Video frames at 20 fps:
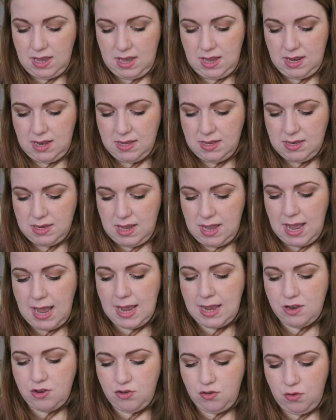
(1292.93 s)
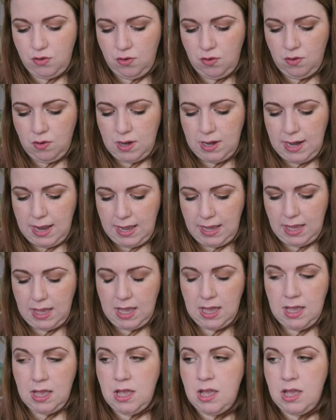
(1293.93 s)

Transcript: And I do like